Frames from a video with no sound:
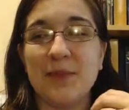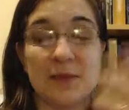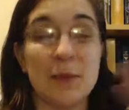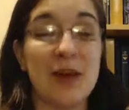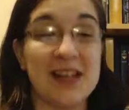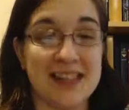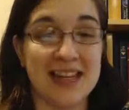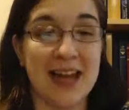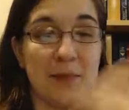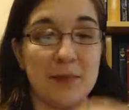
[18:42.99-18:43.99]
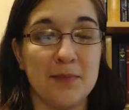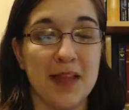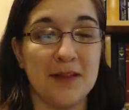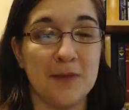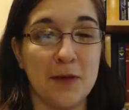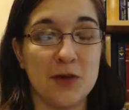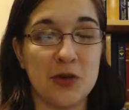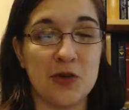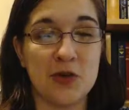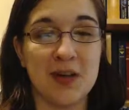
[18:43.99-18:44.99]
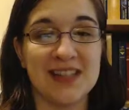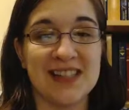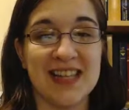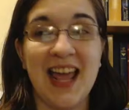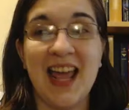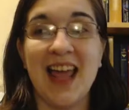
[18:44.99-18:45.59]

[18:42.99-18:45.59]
For president, I'm planning to vote for Jo Jorgensen.